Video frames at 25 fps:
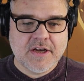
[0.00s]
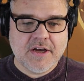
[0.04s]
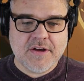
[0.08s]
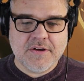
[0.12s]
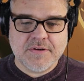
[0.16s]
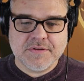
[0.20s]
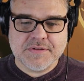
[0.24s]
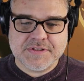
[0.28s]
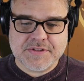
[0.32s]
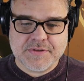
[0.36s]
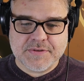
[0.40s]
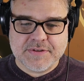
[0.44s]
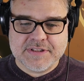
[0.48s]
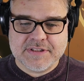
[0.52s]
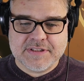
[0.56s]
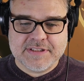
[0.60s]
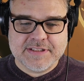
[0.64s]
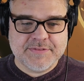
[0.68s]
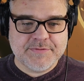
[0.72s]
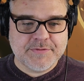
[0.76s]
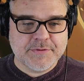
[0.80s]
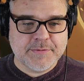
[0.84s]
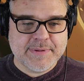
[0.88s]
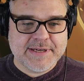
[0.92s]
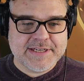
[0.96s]
Oh, so a
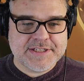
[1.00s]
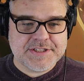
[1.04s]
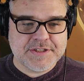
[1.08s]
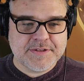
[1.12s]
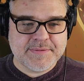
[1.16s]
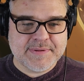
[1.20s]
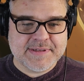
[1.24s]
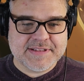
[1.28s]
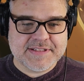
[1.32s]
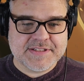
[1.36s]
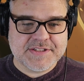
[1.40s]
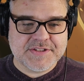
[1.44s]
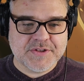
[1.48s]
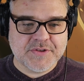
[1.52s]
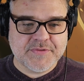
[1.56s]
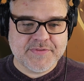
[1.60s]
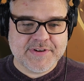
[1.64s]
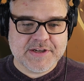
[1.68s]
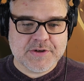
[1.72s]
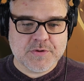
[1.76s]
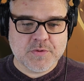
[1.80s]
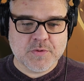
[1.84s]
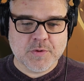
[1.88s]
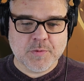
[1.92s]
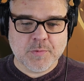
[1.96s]
little information about the
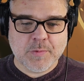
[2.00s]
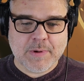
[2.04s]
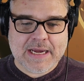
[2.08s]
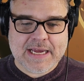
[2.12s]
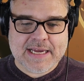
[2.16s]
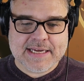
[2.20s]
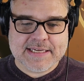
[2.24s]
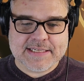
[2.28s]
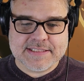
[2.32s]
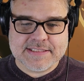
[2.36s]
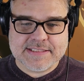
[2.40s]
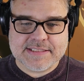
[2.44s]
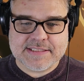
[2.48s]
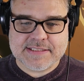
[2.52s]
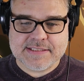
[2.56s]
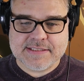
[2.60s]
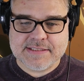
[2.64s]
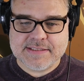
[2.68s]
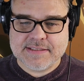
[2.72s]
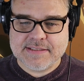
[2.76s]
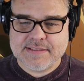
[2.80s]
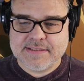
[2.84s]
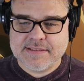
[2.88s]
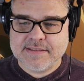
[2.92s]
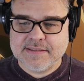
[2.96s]
Survey Corps wagons.